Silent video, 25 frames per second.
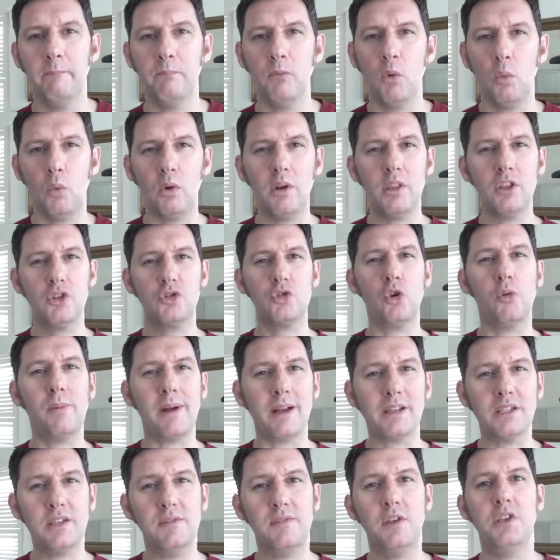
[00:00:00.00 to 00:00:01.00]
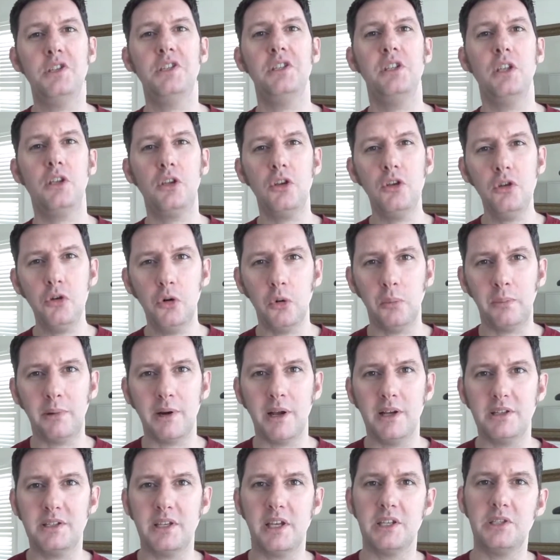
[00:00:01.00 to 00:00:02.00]
One of the drawbacks of using the Google
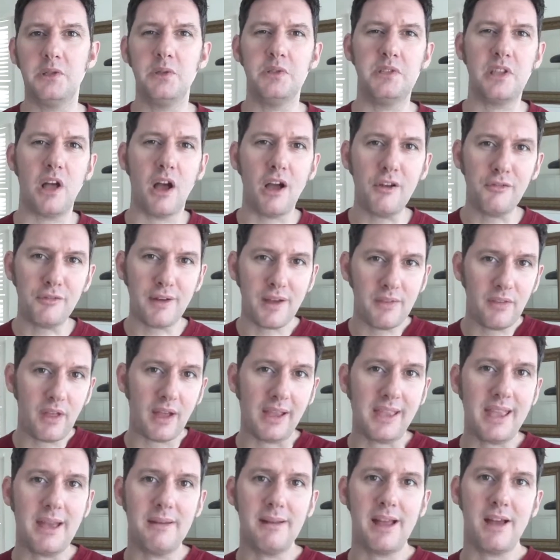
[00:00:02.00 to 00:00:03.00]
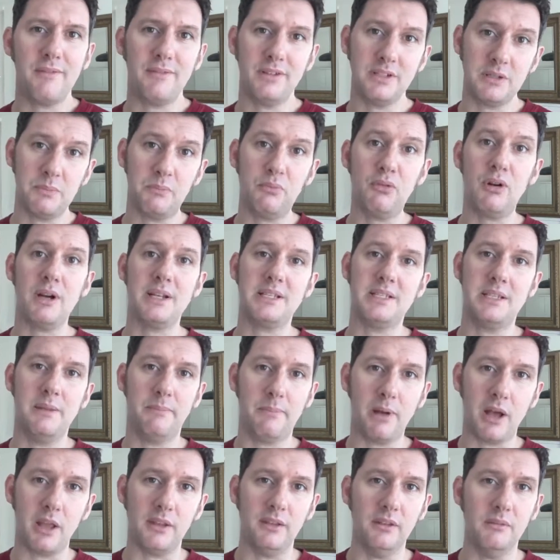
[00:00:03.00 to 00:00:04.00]
process was that I found that I kept having to press the
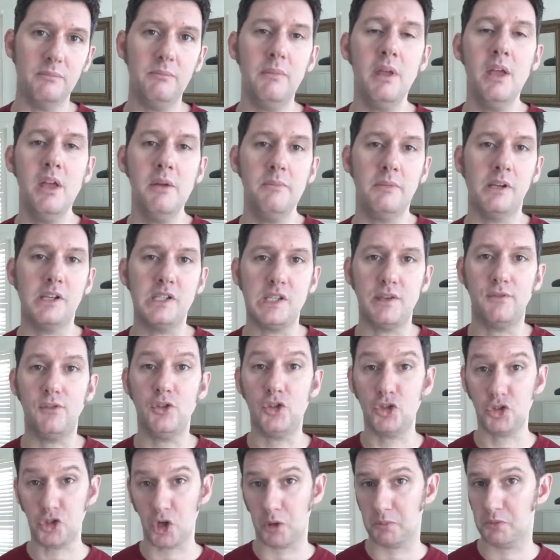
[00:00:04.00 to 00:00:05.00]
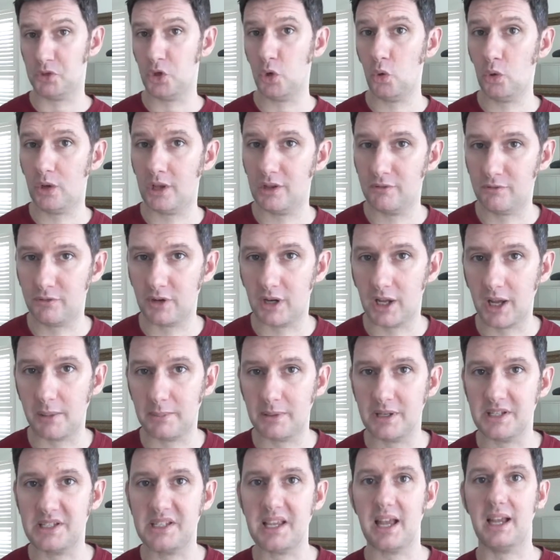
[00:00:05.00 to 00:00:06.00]
button because if you stop talking for a
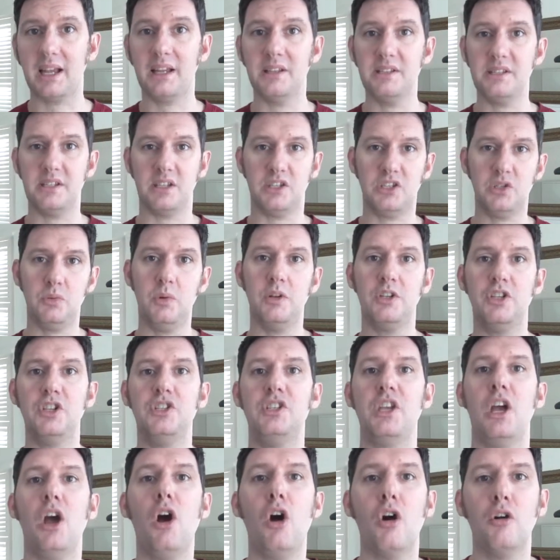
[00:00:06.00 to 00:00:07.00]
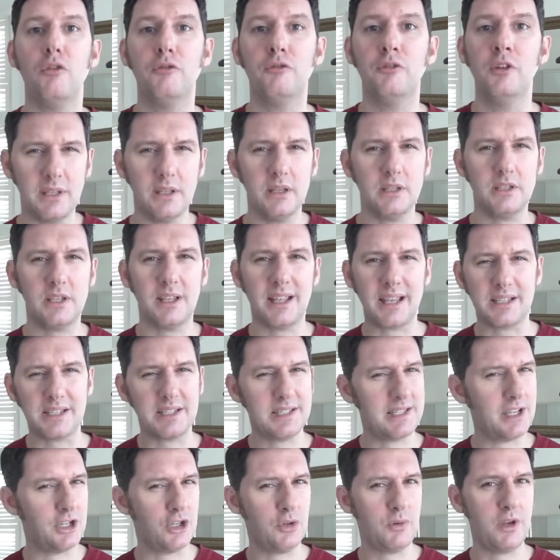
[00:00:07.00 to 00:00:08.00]
couple of seconds, it switches it off. So that's a
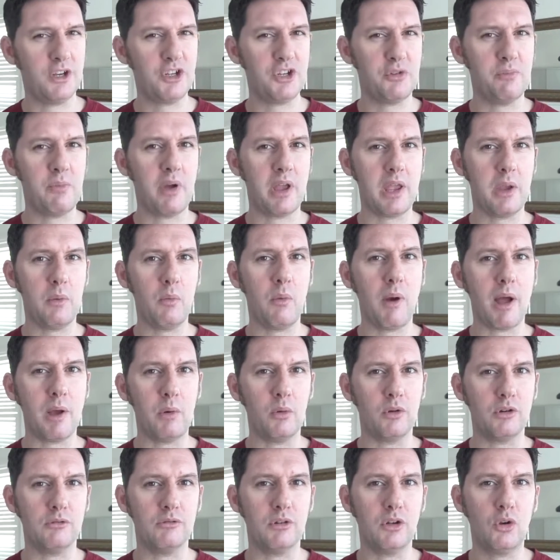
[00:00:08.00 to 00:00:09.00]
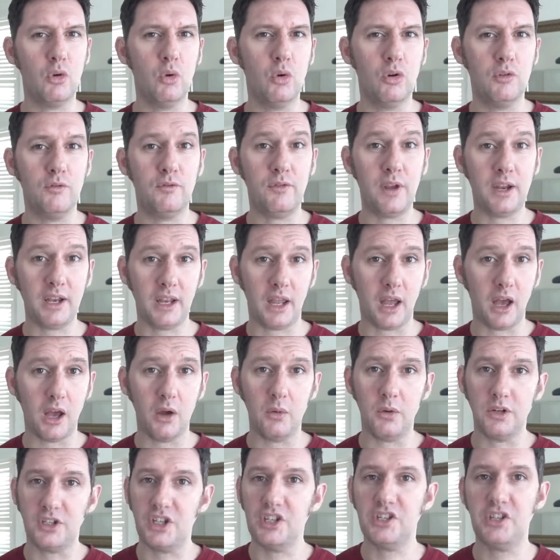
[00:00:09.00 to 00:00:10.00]
situation where you might want to record video,
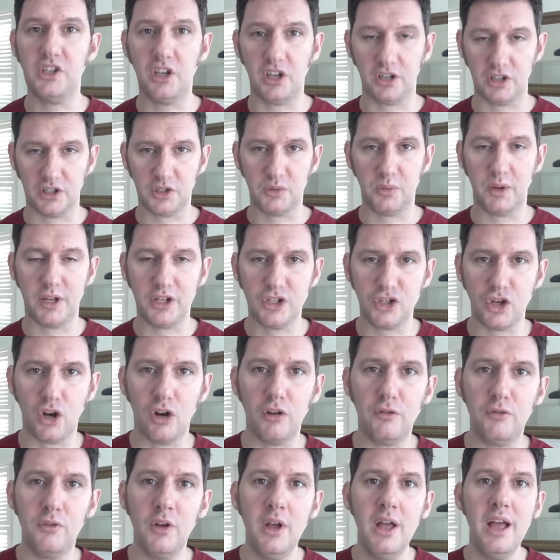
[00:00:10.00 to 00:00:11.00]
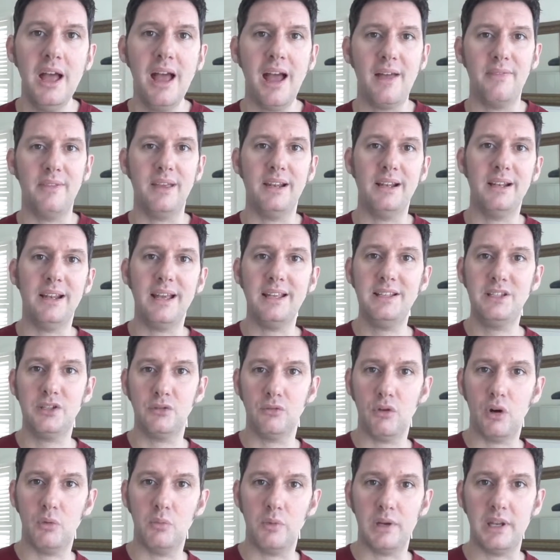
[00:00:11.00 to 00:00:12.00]
which isn't going to switch off. And then
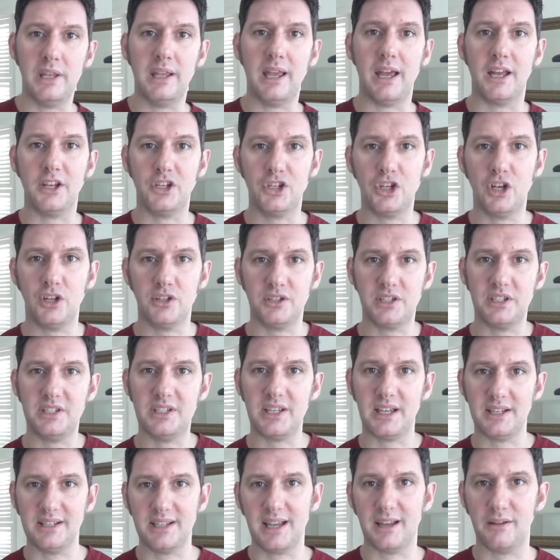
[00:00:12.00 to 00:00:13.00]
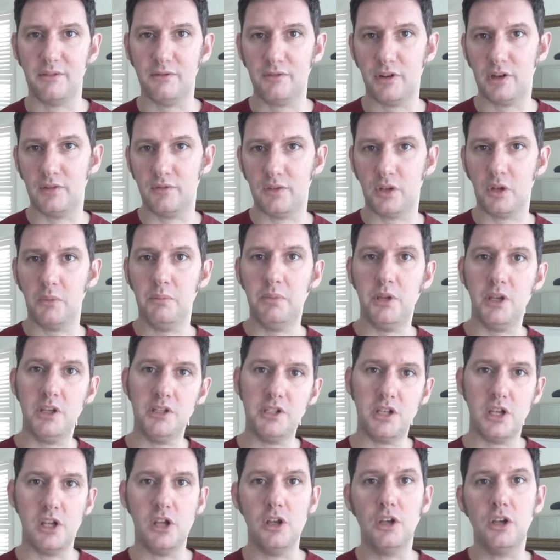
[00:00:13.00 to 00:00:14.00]
later on, when you get a chance to sit down in front of a
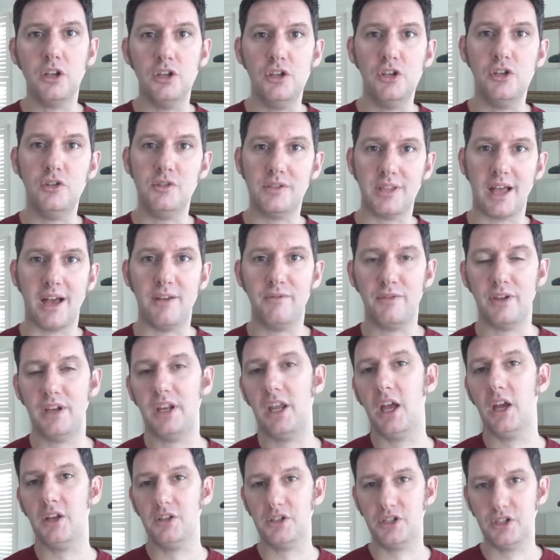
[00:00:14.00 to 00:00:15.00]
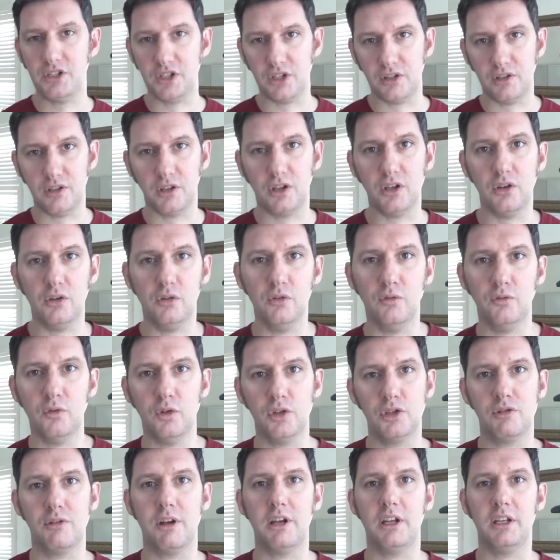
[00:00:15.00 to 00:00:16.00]
computer, you can use that video to do the Google
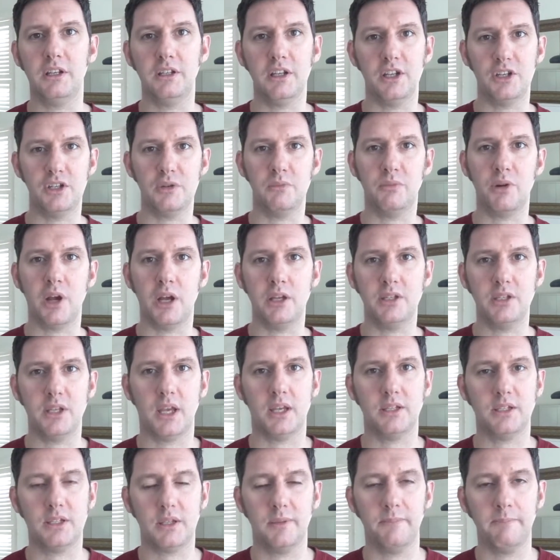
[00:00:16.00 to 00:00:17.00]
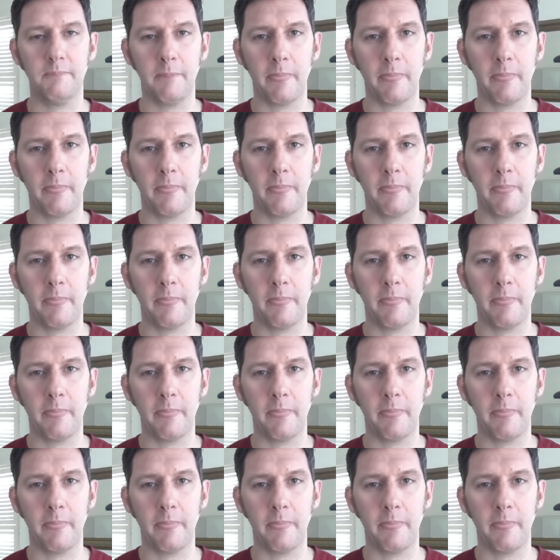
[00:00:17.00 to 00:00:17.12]
voice recognition process.